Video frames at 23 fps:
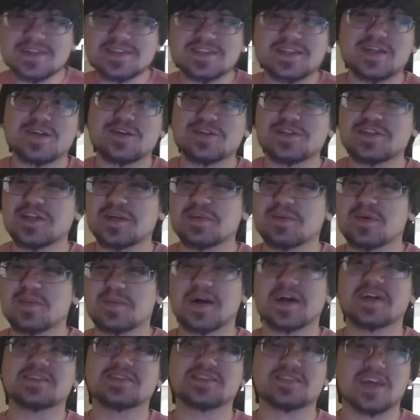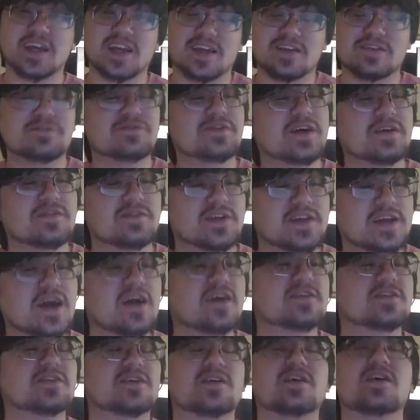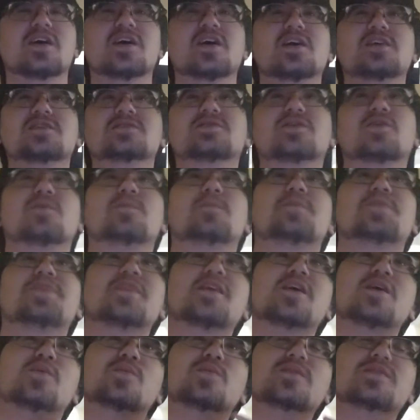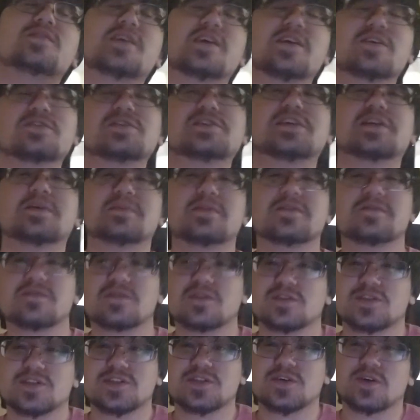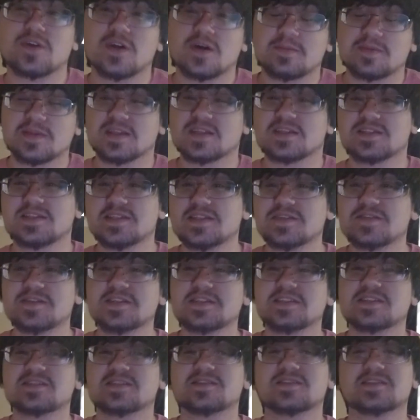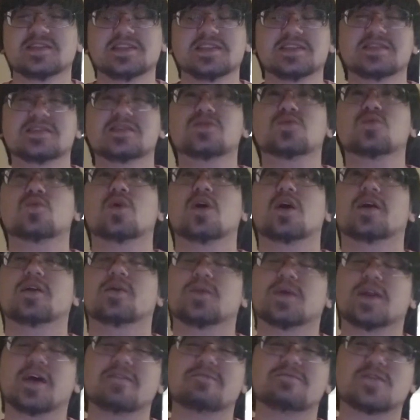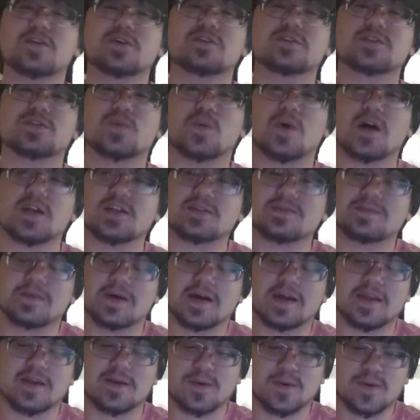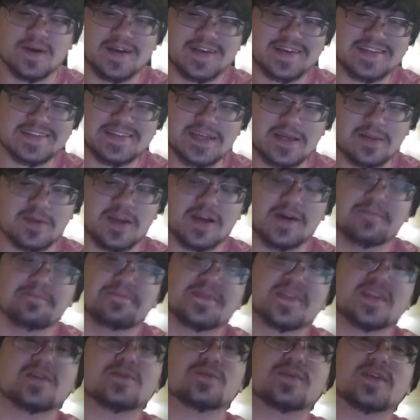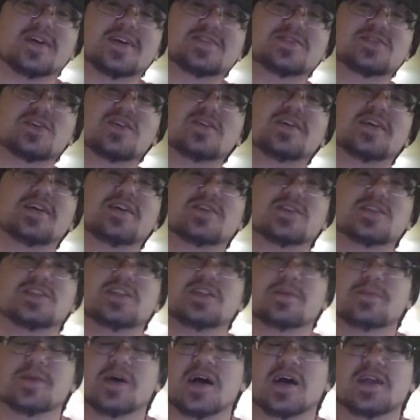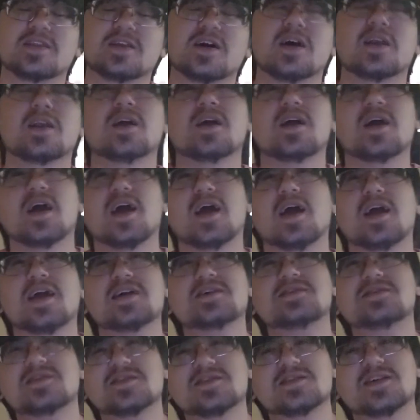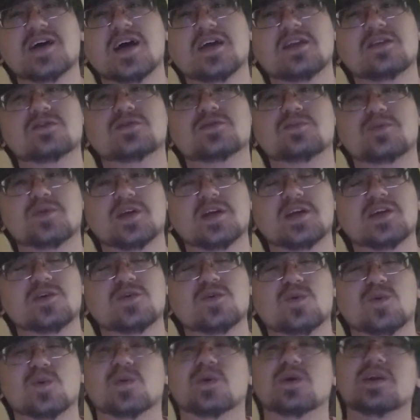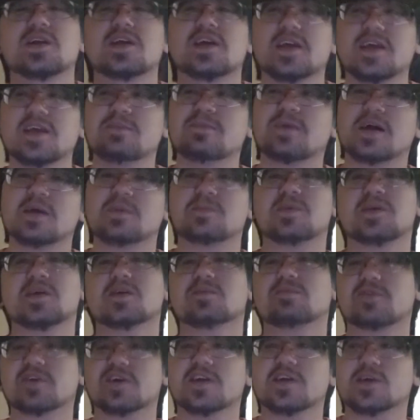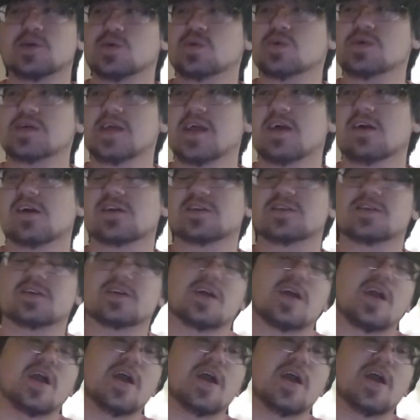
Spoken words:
Kirishima my second favorite character? So, when Kirishima first showed up in the series in Season 1, when I first watched My Hero Academia, when I saw Kirishima, I thought, hey, his design looks pretty cool. He might be a pretty cool character.